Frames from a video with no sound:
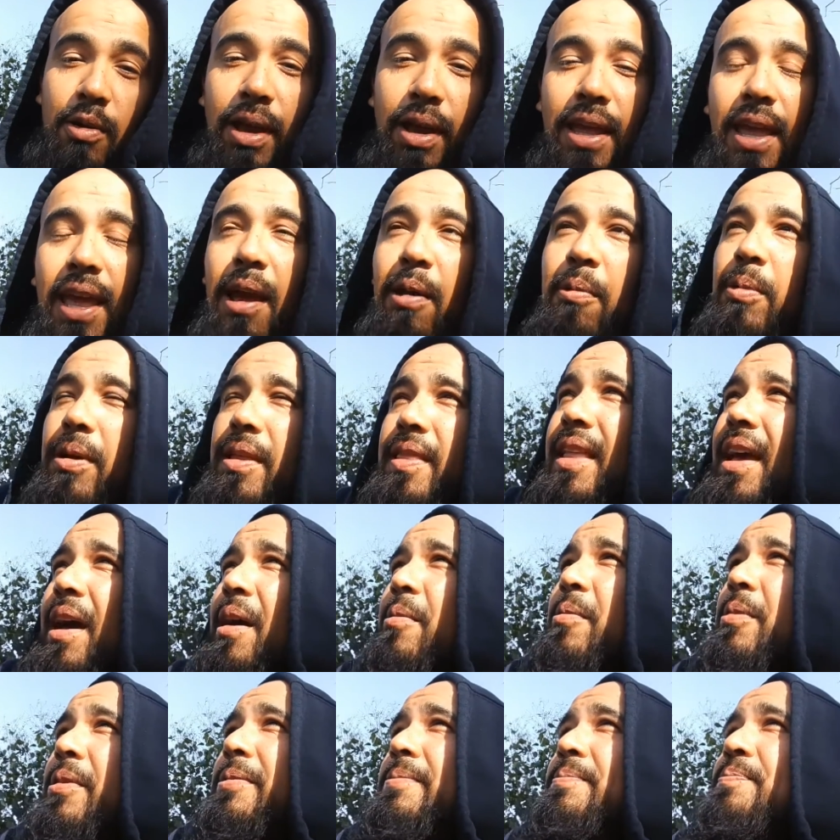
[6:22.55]
can't win
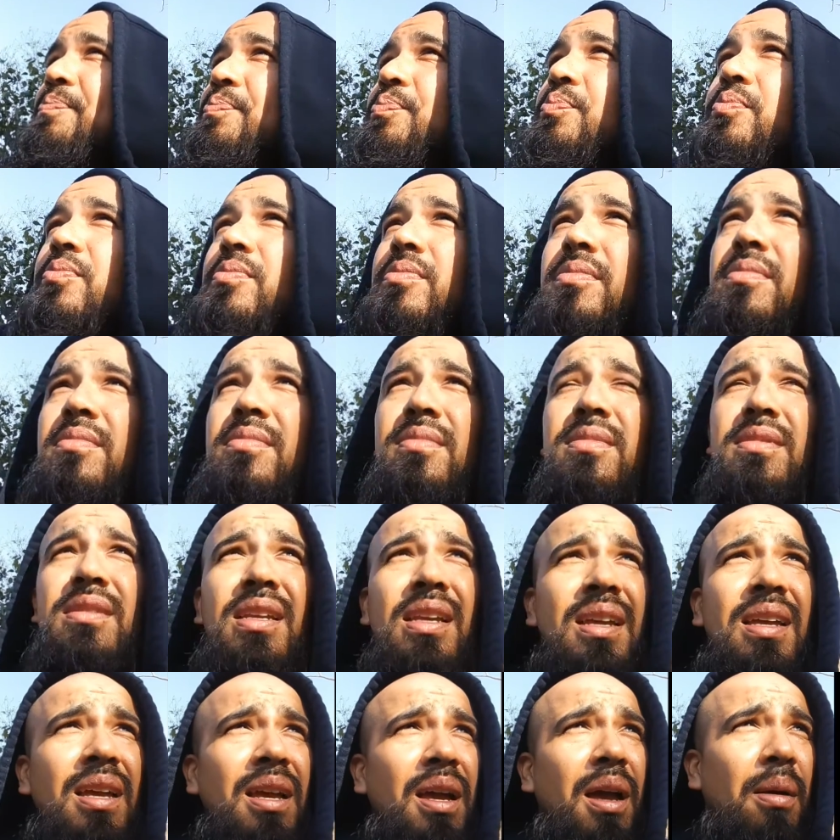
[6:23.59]
that one.
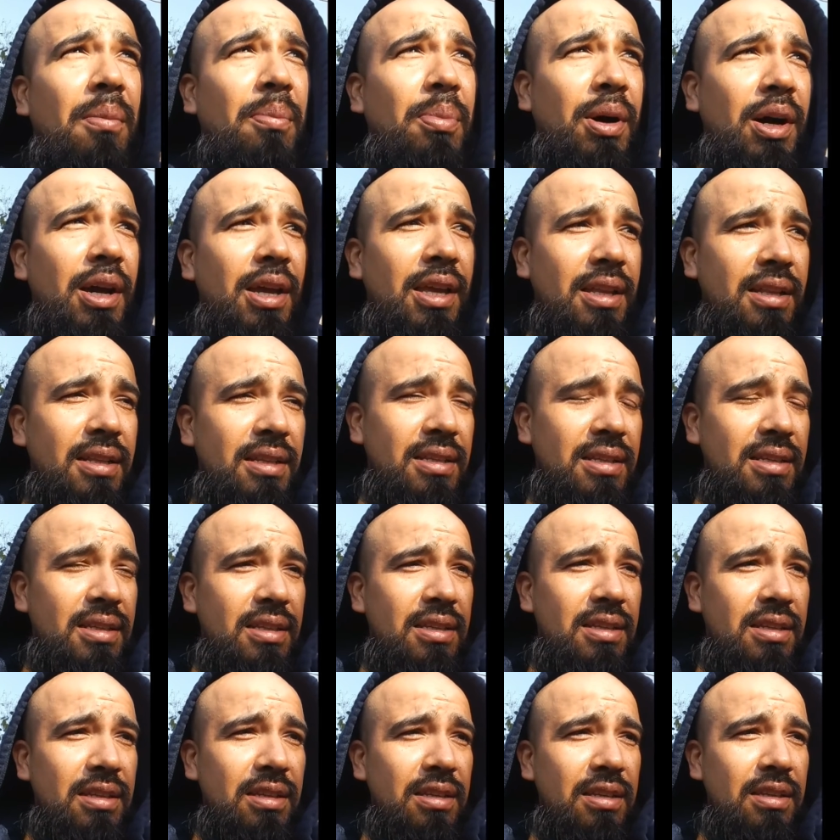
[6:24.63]
But
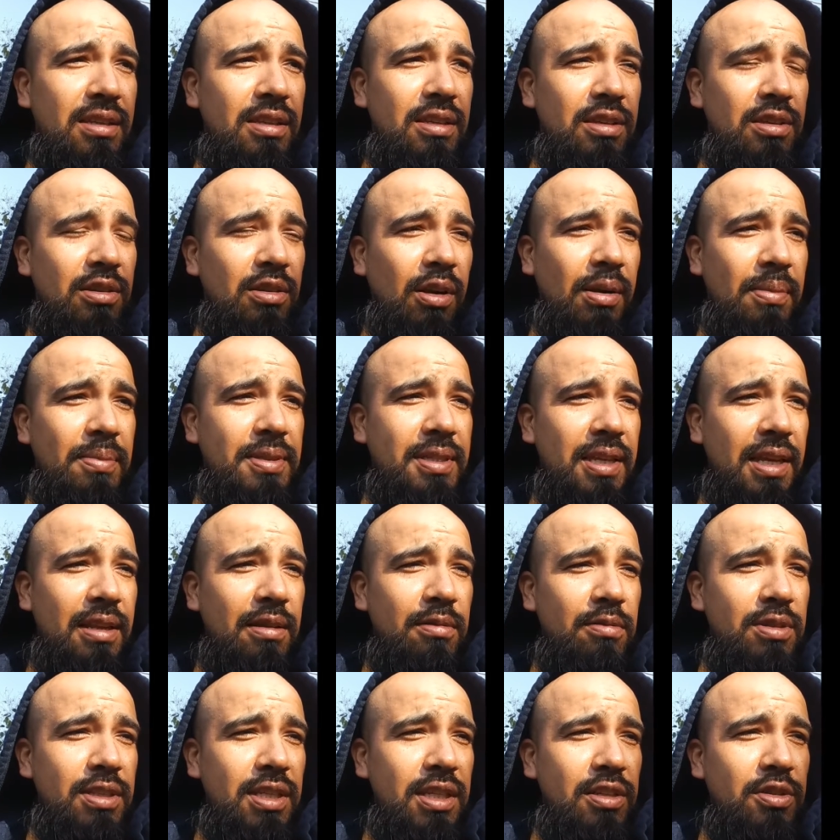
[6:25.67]
you know what I'm saying? It
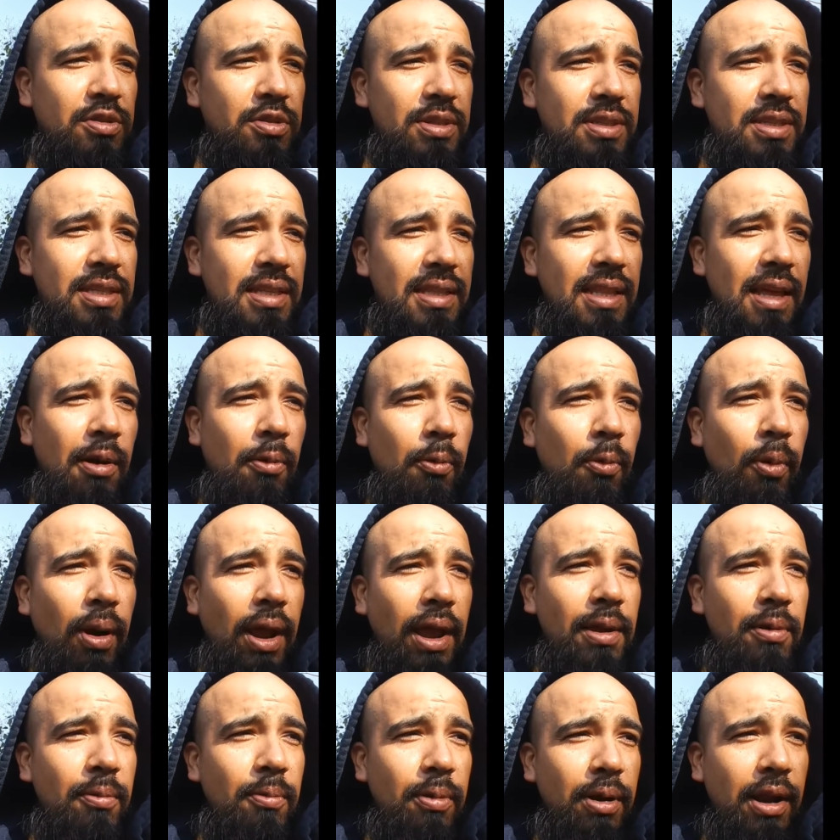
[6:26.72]
was interesting that
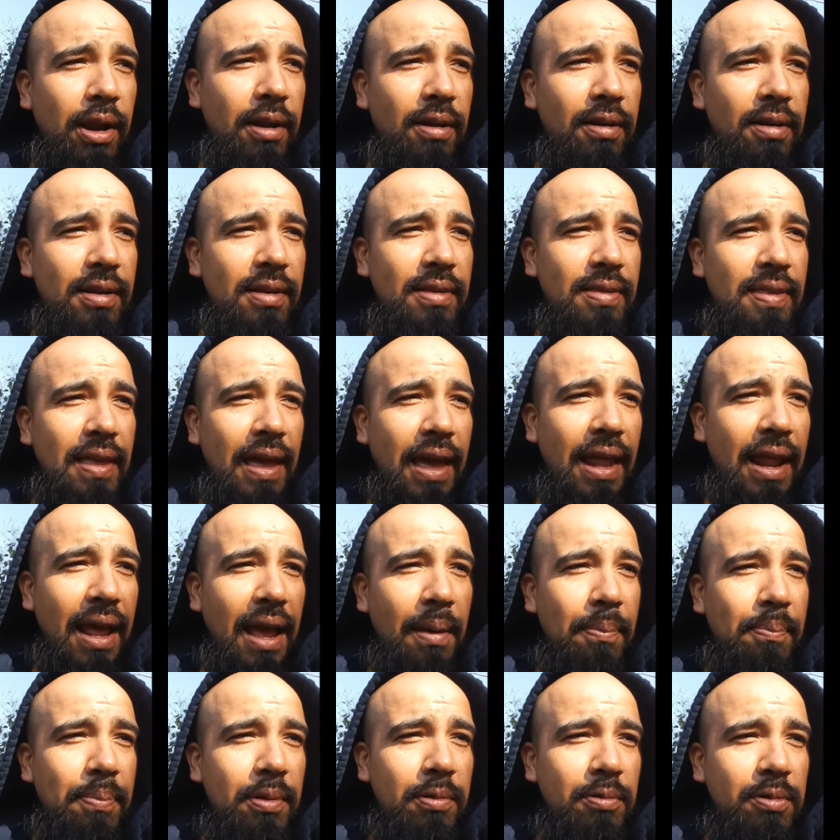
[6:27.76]
right where that
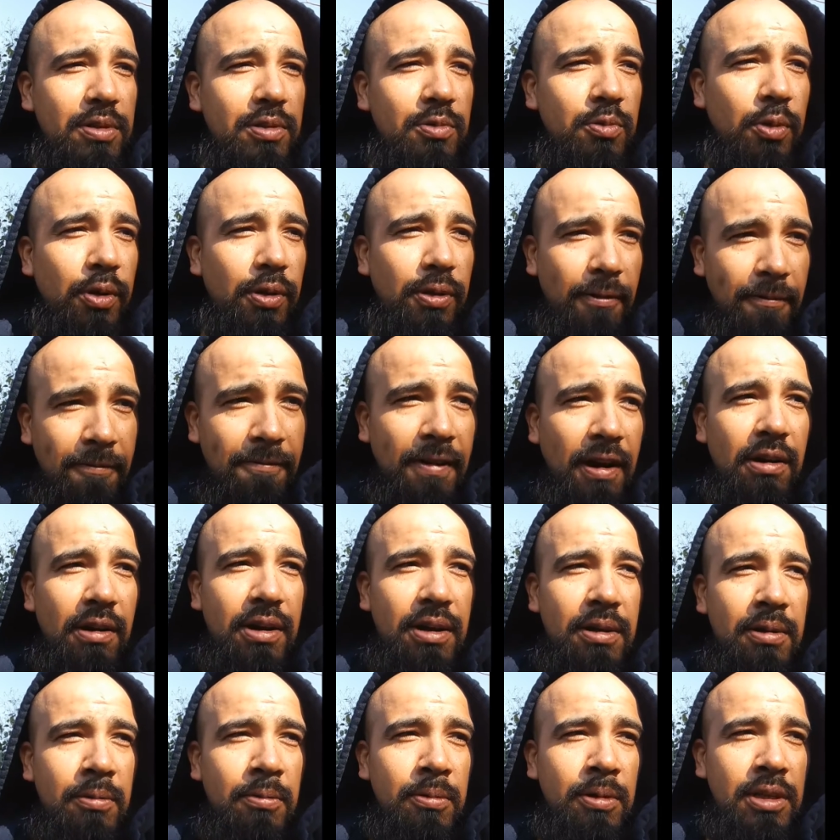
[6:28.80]
happened was where the
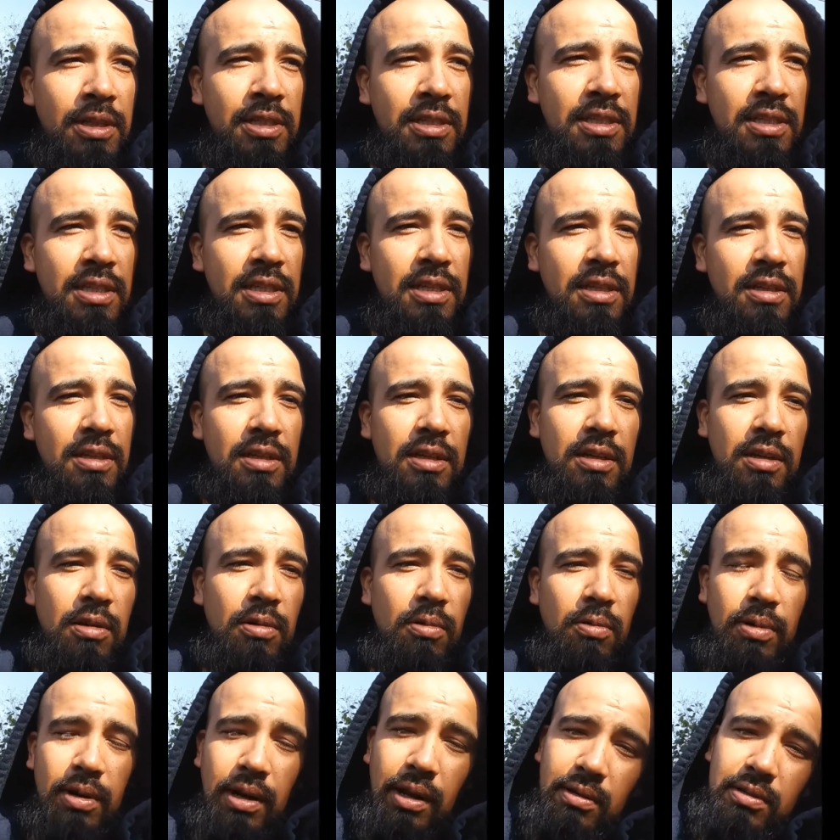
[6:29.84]
falcon was
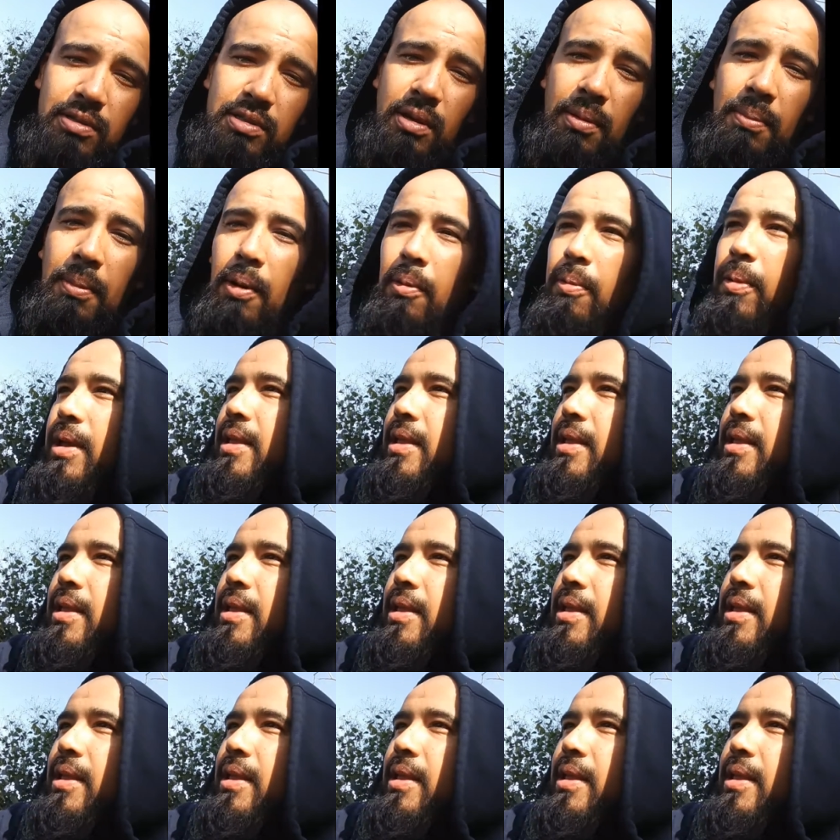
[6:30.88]
when I was on my way